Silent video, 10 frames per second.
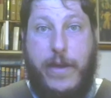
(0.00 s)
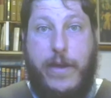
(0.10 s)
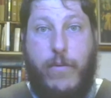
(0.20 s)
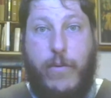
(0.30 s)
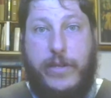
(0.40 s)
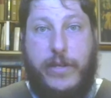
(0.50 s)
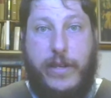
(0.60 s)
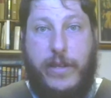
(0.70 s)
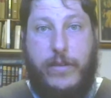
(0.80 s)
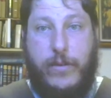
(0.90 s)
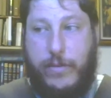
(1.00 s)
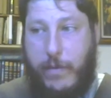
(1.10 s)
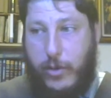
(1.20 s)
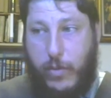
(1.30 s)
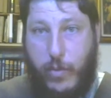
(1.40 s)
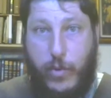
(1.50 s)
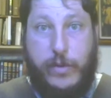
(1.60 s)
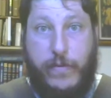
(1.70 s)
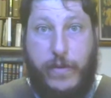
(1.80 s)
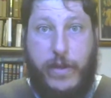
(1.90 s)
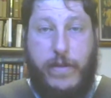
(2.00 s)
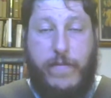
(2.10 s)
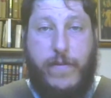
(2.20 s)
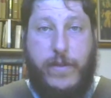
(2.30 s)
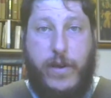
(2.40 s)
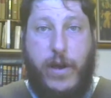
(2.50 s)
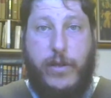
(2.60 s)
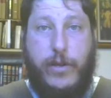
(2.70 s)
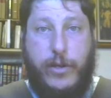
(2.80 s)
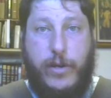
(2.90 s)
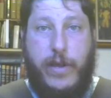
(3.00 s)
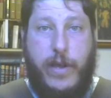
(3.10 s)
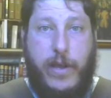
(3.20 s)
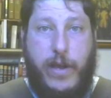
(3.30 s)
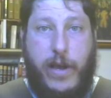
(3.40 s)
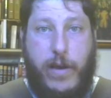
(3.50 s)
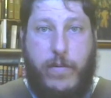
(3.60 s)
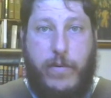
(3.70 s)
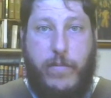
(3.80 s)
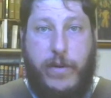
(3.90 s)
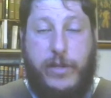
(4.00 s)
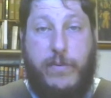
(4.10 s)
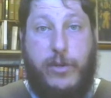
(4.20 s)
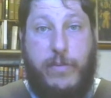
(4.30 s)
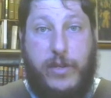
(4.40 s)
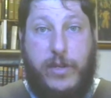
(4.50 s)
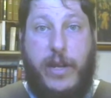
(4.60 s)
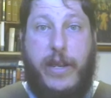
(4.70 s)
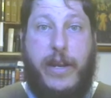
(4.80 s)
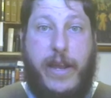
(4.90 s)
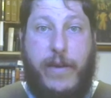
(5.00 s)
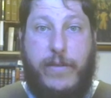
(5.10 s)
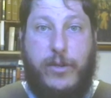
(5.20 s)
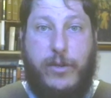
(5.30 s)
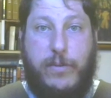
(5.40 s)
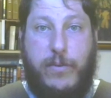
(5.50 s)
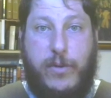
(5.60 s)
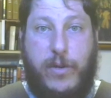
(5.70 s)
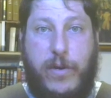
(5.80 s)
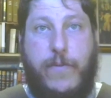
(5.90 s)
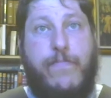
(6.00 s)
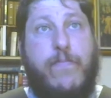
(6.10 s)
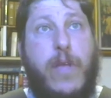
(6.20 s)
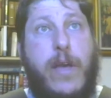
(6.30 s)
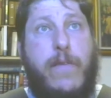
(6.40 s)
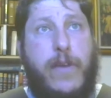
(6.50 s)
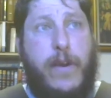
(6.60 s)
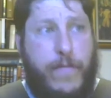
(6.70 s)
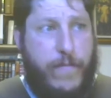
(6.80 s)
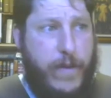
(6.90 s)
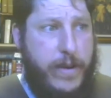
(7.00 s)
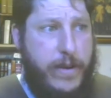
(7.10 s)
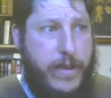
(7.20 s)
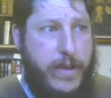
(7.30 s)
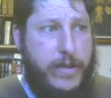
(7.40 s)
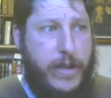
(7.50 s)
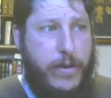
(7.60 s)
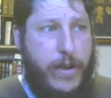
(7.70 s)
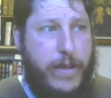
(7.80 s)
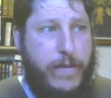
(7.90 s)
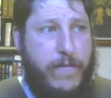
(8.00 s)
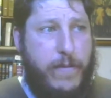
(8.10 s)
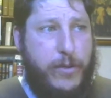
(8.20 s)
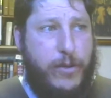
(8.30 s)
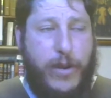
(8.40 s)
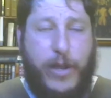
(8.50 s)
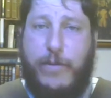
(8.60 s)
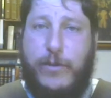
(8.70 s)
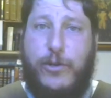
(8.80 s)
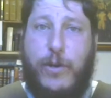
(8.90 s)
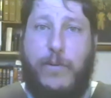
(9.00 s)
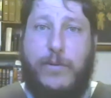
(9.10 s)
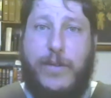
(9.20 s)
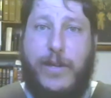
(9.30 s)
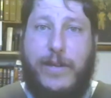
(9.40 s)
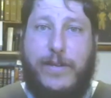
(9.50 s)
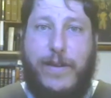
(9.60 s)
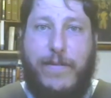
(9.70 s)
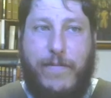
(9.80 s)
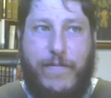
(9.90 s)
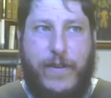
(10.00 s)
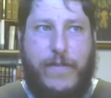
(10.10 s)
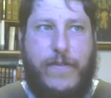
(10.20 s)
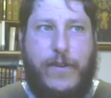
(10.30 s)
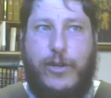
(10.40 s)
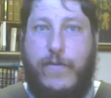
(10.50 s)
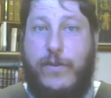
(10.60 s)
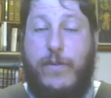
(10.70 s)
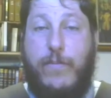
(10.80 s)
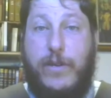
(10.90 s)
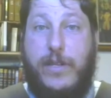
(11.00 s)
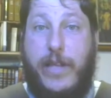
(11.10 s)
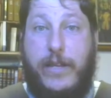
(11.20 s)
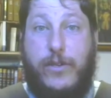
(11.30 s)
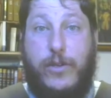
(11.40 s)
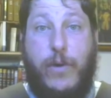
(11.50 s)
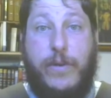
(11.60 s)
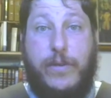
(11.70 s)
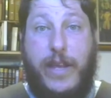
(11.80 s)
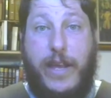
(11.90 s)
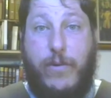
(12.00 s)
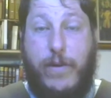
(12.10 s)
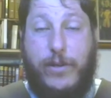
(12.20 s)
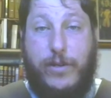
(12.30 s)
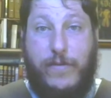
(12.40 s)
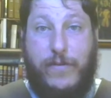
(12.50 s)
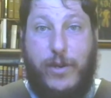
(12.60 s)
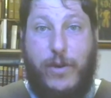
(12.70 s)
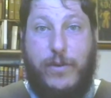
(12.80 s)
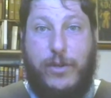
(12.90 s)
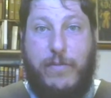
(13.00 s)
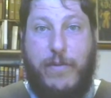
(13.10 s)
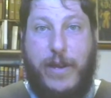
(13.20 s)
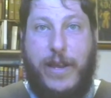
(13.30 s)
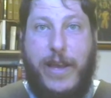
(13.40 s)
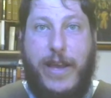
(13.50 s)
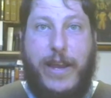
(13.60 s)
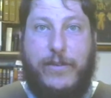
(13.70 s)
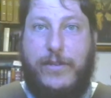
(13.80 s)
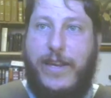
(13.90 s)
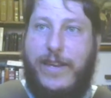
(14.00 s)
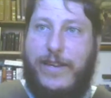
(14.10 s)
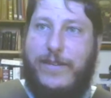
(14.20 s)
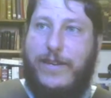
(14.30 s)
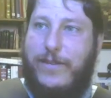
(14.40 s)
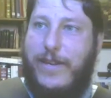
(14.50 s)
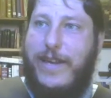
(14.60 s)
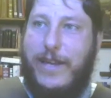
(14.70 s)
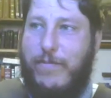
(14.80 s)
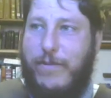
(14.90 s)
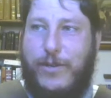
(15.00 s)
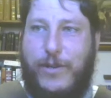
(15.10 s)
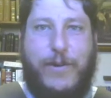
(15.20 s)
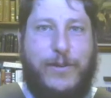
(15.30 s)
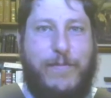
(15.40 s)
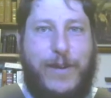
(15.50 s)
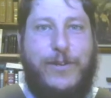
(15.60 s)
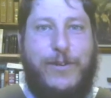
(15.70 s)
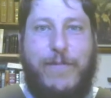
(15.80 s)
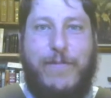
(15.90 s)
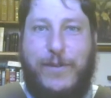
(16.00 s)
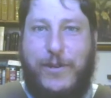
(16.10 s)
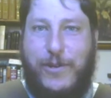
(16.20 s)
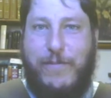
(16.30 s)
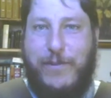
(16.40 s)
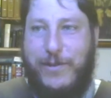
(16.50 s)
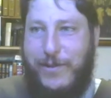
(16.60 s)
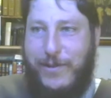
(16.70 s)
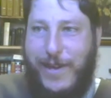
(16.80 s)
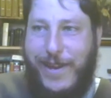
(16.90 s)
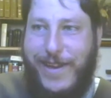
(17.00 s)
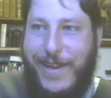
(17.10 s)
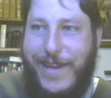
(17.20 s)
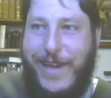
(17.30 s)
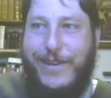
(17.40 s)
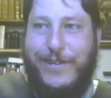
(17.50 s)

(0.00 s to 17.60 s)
where you said there's special rules for the for the college and uh, what's supposed to be studied and how things are supposed to go. I've got a friend, uh, Dr. Alan Fimister. He always jokes that it, uh, F- Fisher, for some reason, liked Scotus, and he had questions of Scotus to be read. You see, and he says, "See, that's what would get you. He wasn't a Thomist, and so that that just